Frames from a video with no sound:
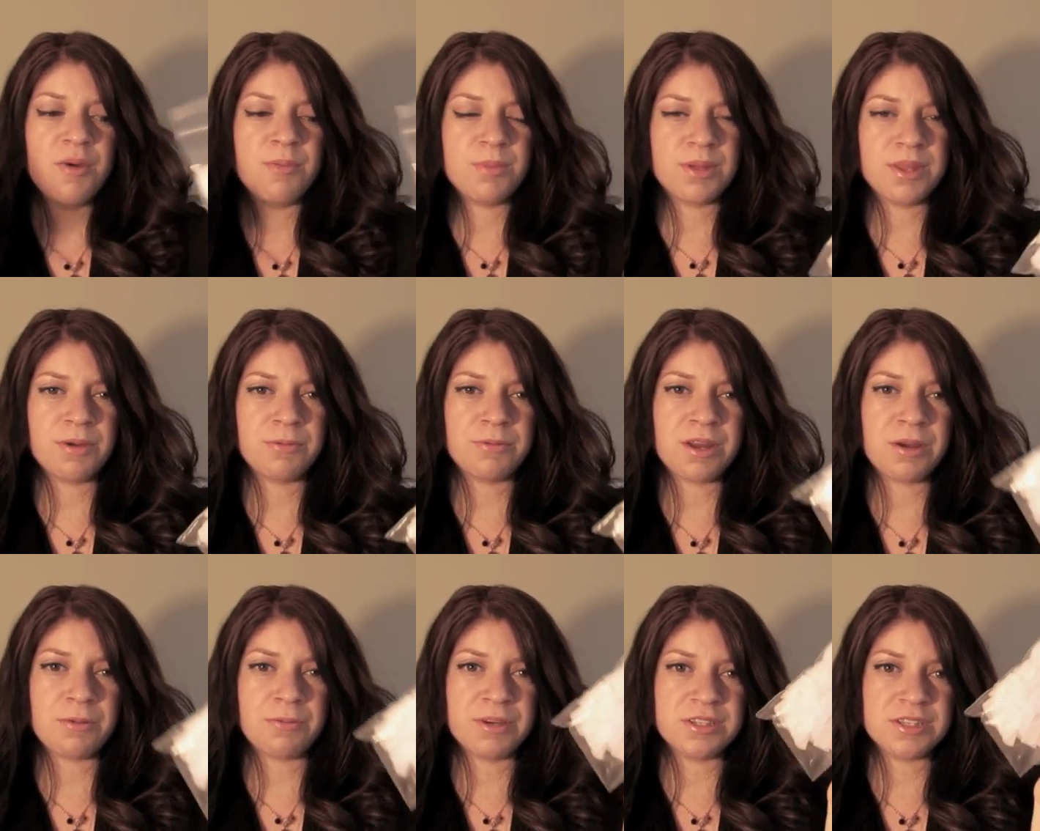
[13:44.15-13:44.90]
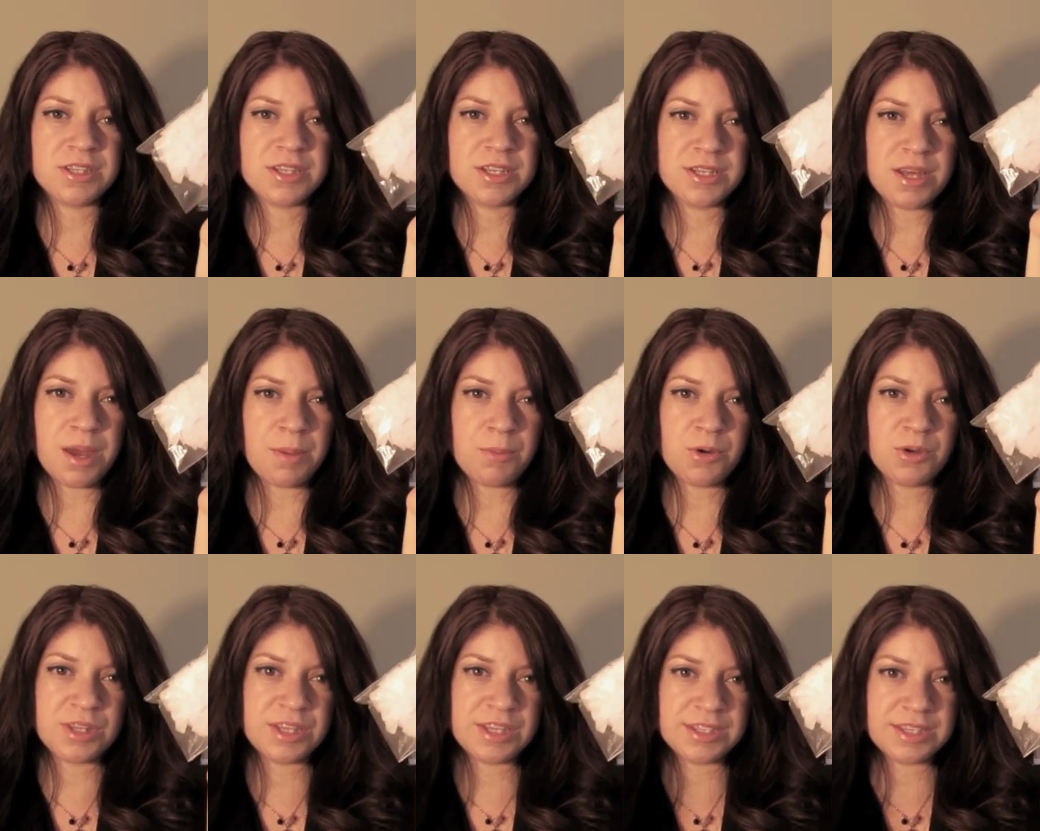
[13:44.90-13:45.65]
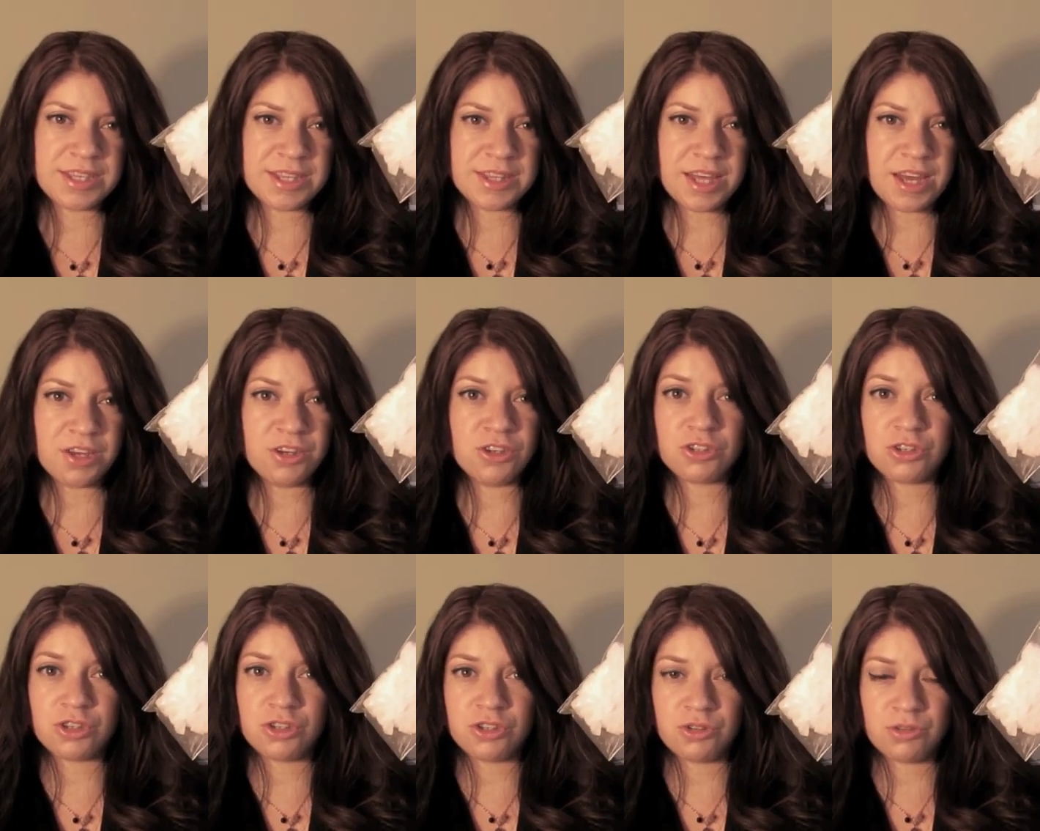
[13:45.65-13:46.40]
But then when I went to the demo, they said that you
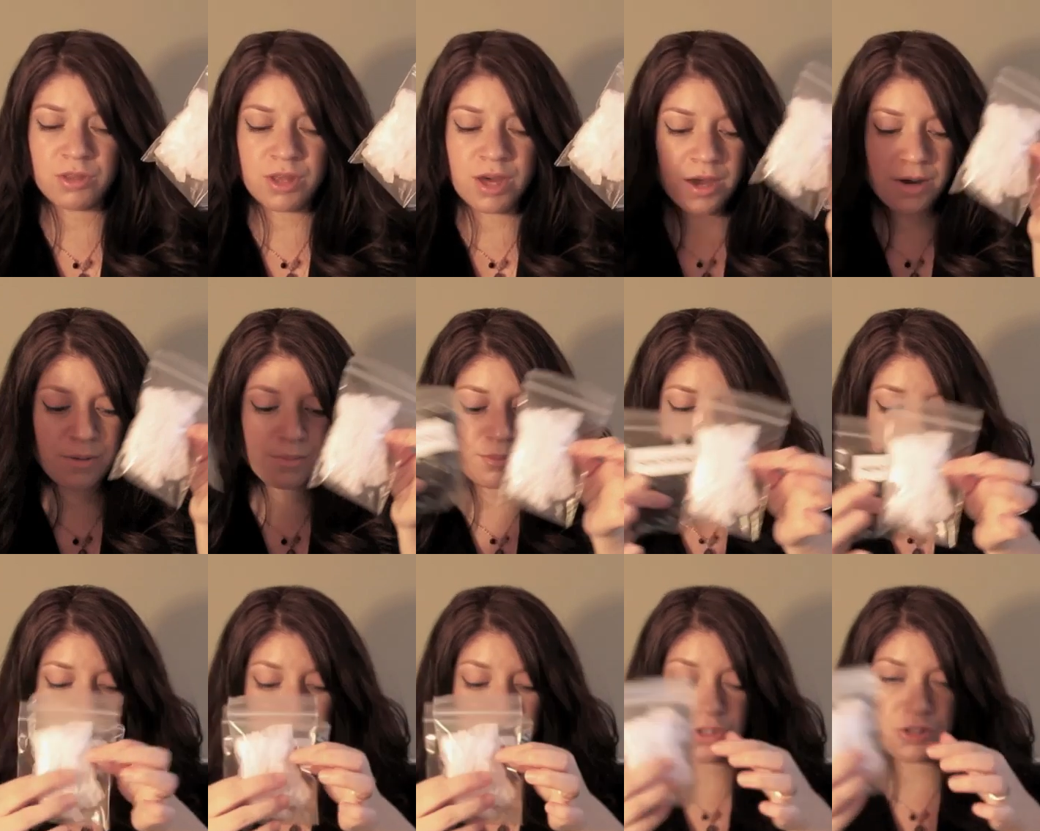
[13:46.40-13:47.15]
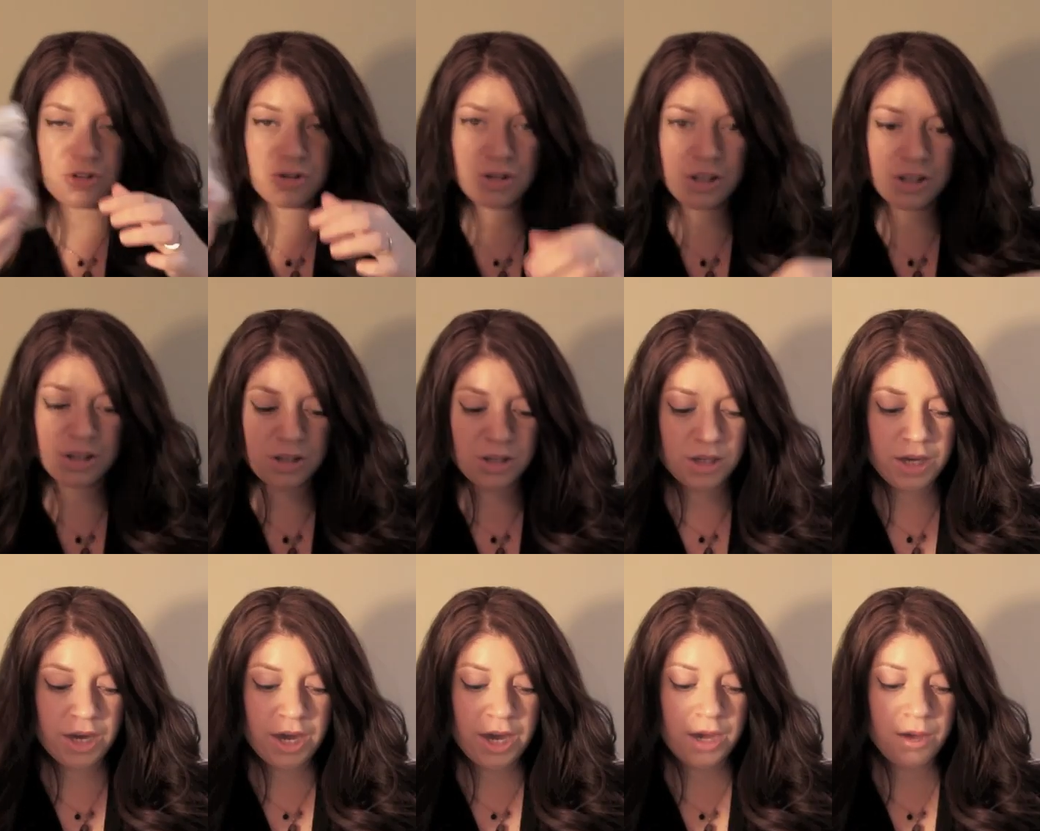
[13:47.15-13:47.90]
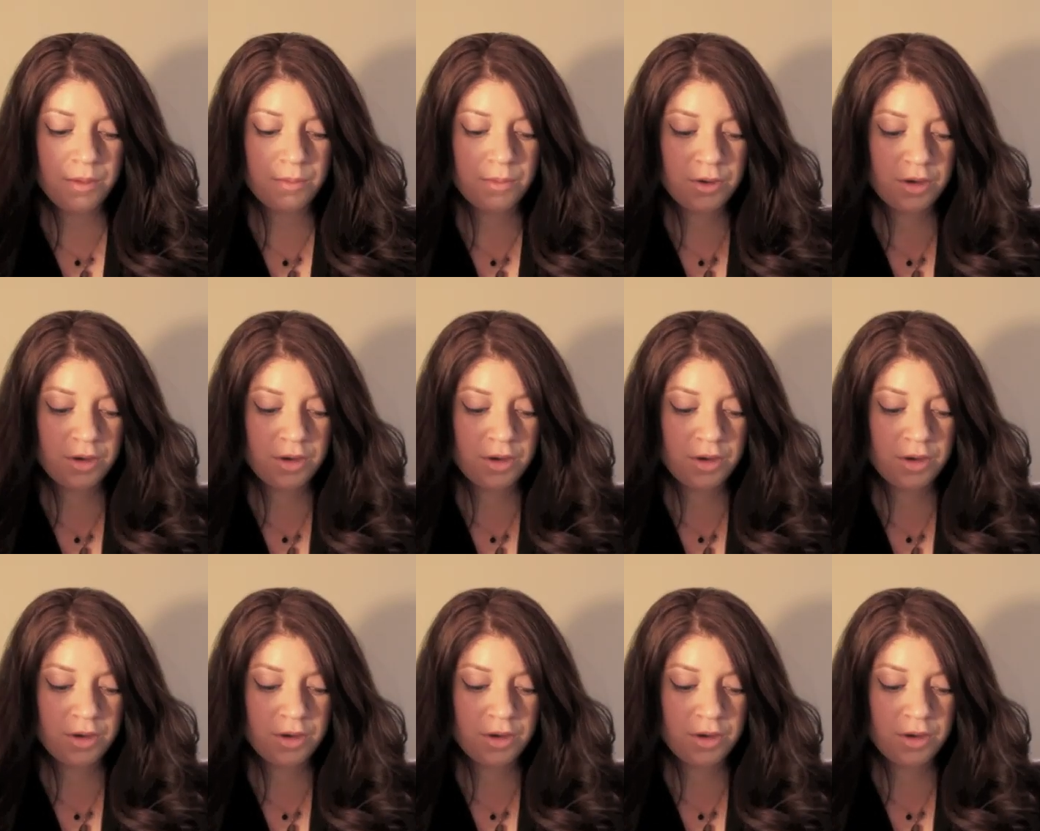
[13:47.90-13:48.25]
should do that underneath the cape.